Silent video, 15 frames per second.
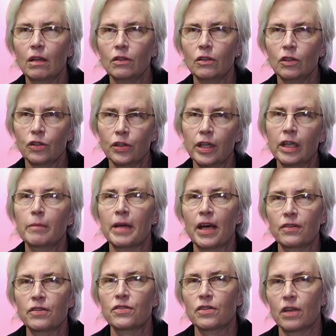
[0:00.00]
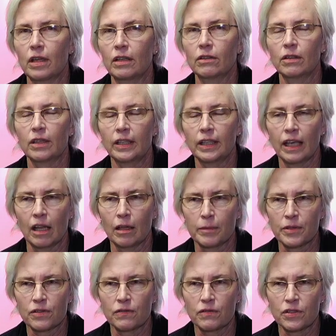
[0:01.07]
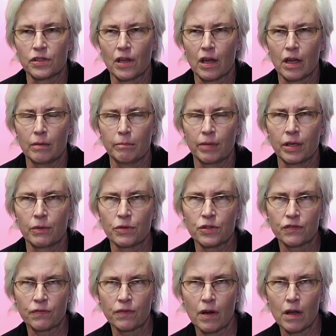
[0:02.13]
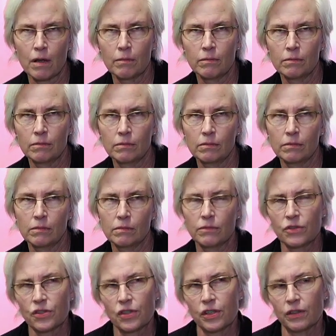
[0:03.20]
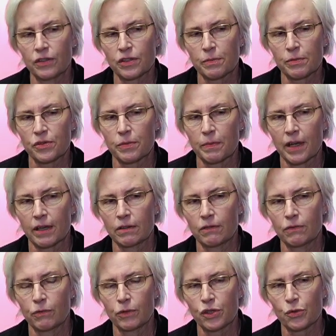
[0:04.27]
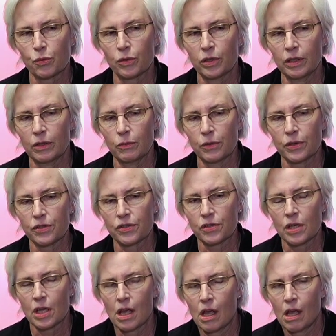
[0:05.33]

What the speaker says: learning about design, learning the elements of design, but it was from Sheila's perspective, which really was